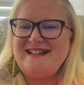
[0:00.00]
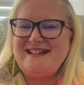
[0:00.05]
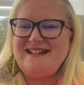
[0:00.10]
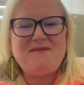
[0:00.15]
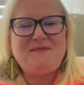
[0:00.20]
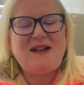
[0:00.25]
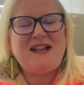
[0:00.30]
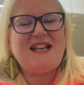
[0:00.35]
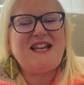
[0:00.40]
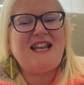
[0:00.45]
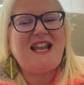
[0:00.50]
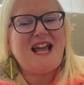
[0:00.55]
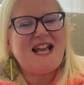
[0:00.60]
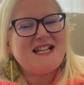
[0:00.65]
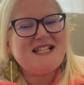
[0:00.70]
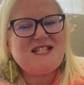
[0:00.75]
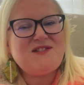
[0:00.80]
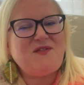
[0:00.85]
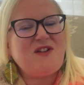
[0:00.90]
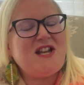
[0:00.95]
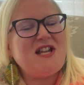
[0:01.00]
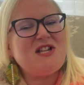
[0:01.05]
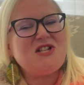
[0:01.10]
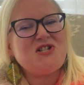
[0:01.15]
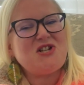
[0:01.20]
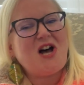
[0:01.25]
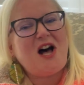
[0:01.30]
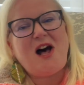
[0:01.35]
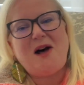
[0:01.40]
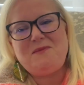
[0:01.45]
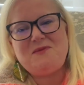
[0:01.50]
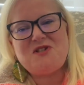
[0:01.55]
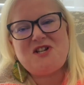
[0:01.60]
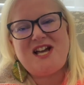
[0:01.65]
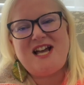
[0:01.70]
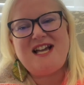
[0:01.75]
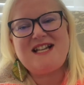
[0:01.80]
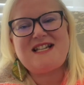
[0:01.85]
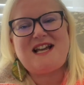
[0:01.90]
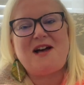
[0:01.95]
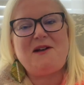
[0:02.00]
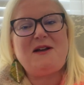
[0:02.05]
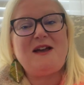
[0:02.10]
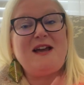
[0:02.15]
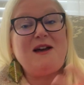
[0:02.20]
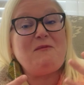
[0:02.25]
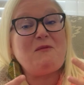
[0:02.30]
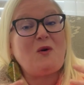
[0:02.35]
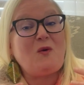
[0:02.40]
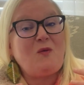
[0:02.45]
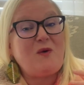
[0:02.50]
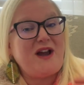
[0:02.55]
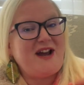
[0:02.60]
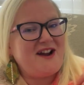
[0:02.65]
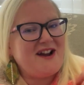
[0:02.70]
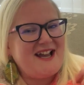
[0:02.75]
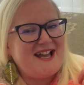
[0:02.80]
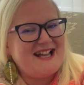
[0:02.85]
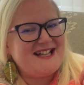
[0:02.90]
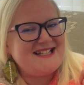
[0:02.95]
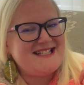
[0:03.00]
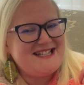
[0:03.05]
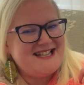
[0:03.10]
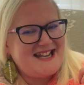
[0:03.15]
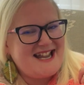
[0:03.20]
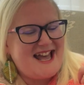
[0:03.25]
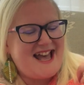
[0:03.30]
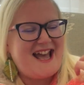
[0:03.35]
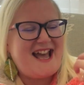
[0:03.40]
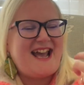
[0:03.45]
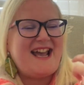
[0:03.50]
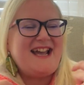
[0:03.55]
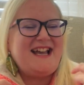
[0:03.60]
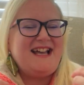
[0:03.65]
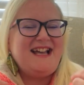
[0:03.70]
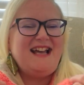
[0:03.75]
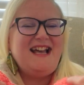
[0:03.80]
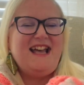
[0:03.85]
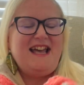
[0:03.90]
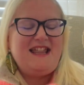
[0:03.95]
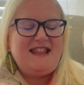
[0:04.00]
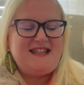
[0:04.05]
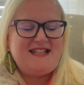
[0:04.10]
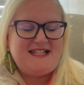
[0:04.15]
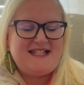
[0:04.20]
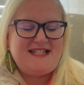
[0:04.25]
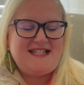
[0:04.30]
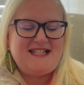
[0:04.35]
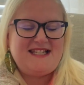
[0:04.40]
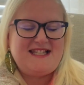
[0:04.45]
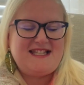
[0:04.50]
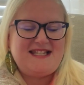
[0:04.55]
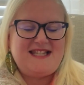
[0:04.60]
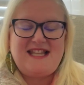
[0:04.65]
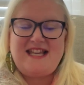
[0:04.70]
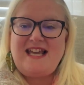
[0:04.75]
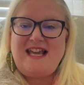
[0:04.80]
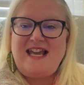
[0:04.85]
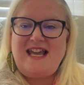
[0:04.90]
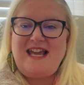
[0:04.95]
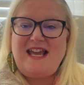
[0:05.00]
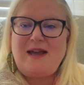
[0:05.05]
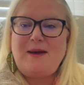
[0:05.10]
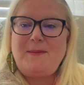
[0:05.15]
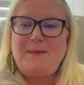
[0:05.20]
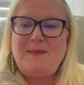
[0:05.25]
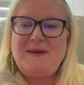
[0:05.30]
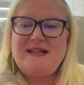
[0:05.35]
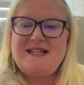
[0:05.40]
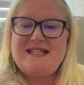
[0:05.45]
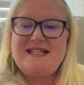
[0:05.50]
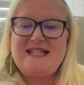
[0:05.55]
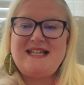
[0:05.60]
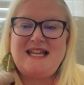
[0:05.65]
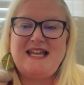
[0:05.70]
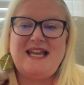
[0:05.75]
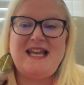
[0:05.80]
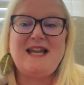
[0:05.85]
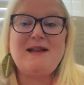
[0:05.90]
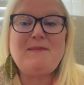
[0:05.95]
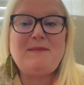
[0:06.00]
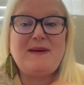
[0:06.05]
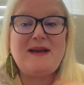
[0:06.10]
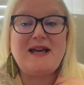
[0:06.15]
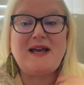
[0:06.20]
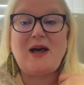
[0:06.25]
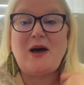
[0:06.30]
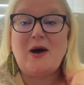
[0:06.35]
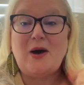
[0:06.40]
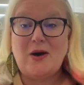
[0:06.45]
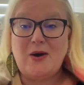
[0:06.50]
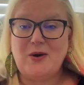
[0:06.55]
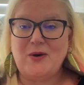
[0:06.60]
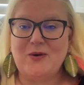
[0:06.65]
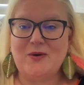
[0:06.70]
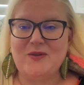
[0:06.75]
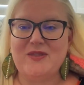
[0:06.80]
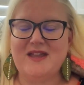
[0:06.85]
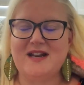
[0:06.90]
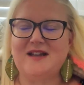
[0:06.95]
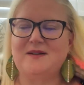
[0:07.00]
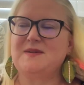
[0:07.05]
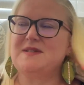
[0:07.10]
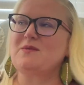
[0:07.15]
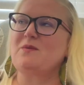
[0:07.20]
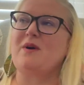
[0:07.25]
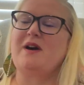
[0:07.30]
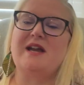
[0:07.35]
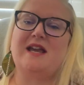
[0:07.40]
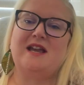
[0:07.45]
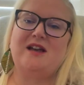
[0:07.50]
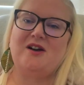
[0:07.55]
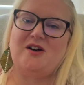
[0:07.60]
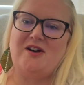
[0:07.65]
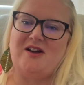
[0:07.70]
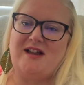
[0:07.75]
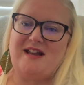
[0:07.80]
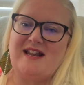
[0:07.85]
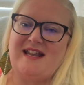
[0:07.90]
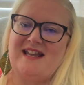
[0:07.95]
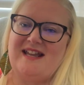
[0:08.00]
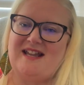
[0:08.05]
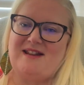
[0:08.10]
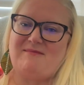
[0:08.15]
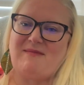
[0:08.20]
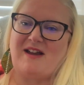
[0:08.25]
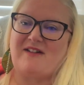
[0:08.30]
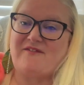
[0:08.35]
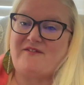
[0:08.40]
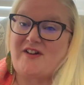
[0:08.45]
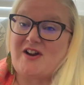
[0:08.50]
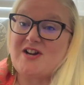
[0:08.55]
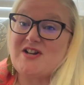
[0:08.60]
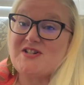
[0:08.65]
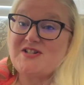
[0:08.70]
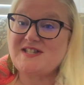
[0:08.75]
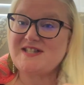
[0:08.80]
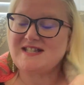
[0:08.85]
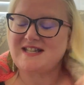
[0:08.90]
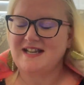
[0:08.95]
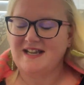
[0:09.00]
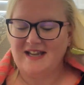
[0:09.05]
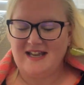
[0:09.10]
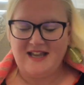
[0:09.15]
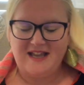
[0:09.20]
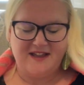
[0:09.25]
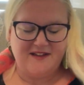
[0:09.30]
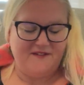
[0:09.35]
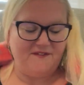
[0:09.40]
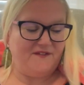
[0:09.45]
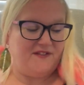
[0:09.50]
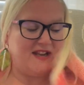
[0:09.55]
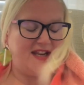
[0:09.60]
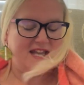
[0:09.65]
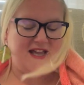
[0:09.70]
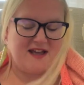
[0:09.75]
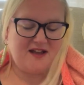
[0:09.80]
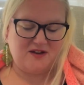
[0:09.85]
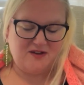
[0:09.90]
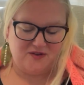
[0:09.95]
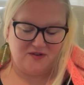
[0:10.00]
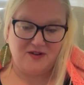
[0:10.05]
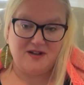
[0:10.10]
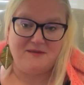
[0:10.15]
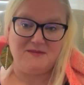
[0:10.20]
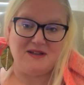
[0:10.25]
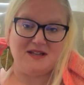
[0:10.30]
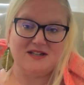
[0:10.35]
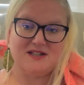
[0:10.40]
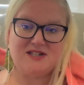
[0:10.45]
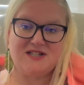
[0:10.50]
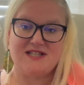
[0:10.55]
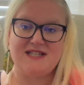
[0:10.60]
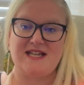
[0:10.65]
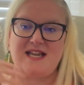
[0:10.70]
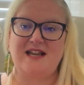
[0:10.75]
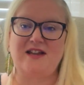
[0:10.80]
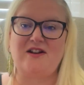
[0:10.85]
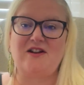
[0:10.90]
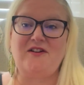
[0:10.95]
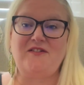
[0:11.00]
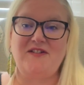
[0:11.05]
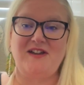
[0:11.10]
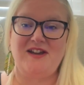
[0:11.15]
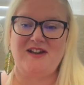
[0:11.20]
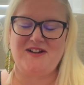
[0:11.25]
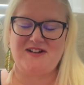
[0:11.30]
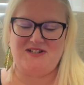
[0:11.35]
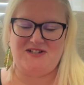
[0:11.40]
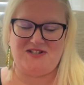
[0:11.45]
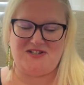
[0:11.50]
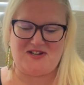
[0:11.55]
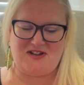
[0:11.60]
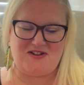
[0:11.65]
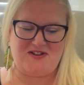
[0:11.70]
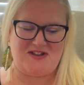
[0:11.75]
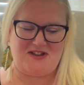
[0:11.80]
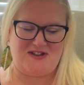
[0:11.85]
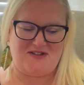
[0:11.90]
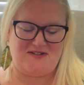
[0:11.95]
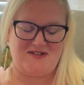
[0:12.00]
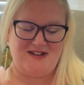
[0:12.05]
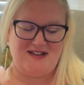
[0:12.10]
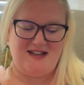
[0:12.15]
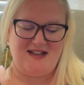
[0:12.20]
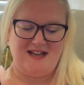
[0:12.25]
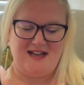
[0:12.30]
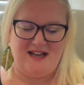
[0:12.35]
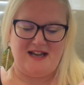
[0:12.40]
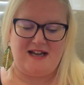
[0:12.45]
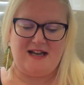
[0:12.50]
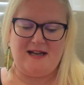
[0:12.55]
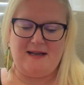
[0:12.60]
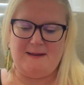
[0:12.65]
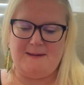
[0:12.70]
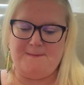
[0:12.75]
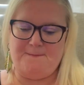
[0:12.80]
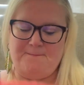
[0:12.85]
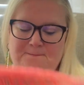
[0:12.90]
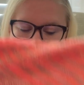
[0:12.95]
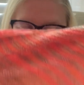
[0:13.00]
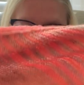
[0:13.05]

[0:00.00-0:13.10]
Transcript: My next finished object I am wearing today. This is the Petite Picot that I was working on in my first video. I'm gonna just take it off here and show you. I